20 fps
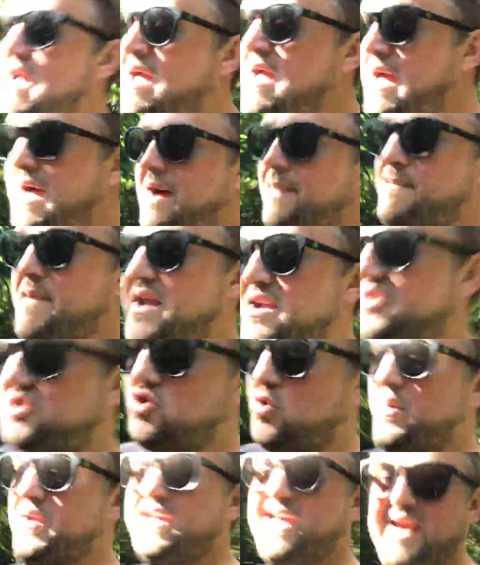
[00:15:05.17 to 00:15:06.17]
and making sure
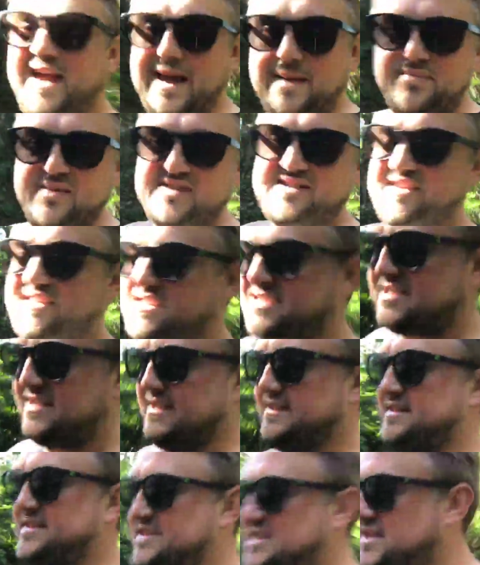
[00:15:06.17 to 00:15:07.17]
we keep the
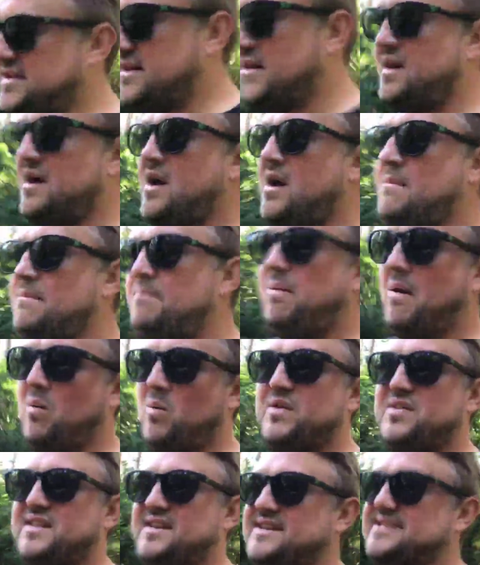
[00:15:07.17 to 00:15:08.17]
distance. But
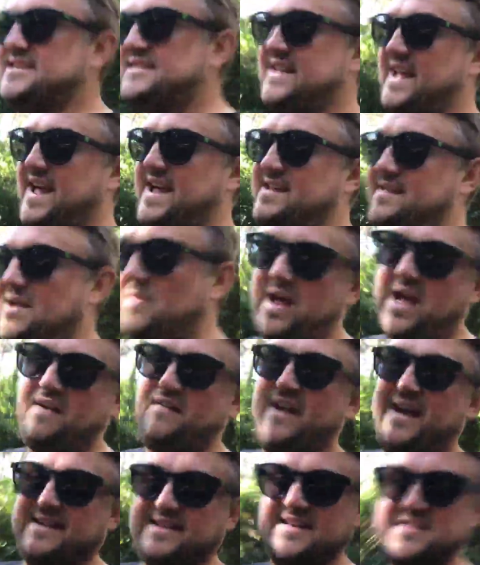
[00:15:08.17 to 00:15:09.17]
with an estate that we have
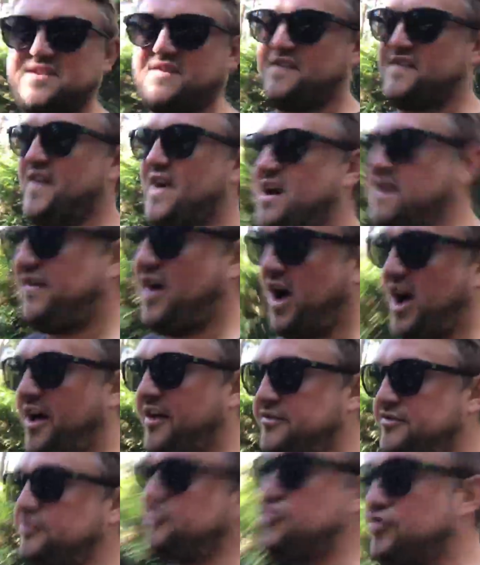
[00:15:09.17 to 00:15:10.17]
access to
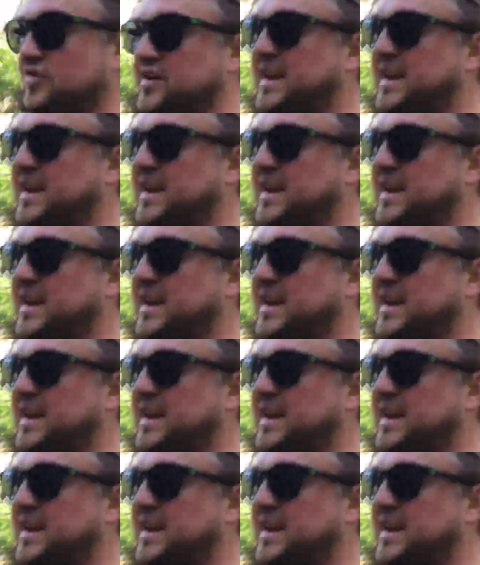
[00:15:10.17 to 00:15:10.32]
500